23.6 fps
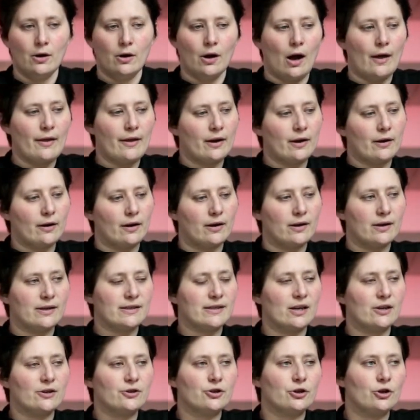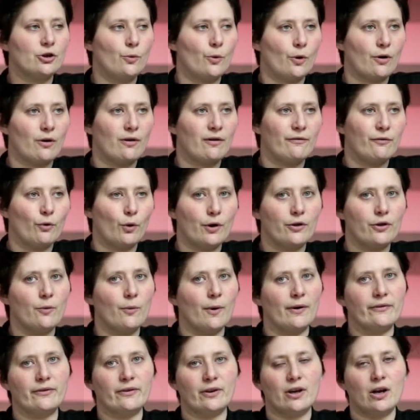I think essentially you want to avoid the
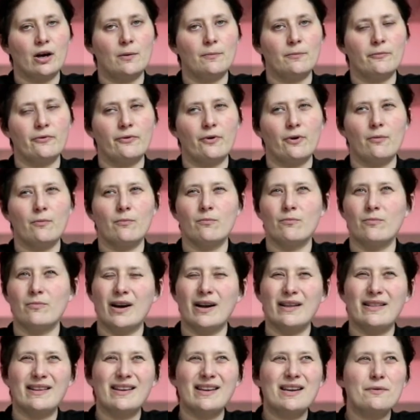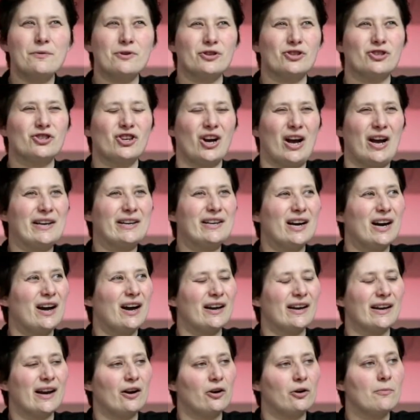ones that come from, I think it was China, I
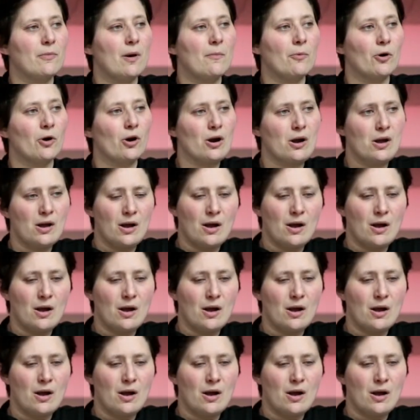can't remember,